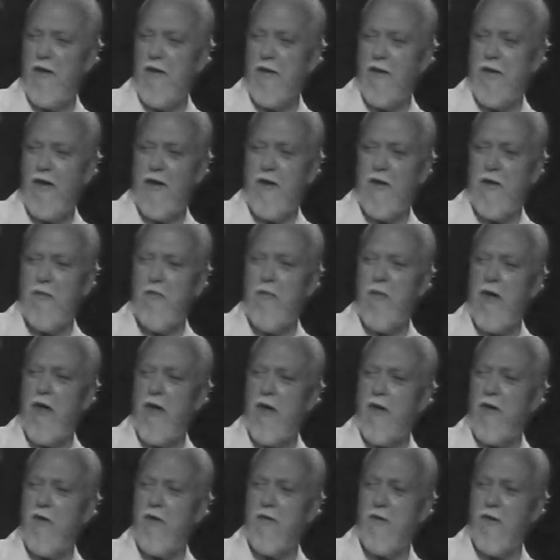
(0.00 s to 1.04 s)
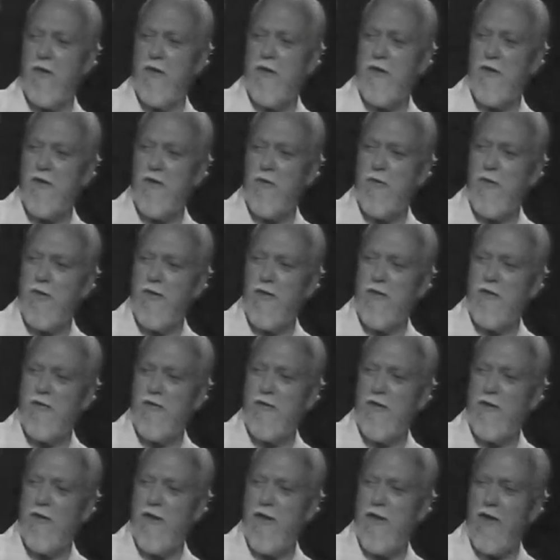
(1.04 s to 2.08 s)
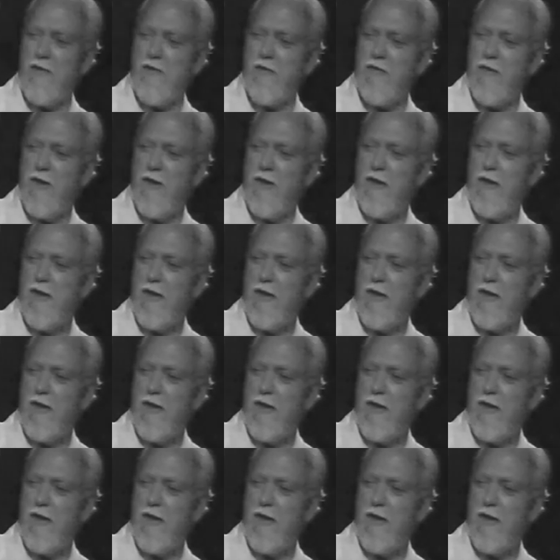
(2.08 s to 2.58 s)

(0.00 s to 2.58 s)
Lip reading: Like the banker in It's a Wonderful Life.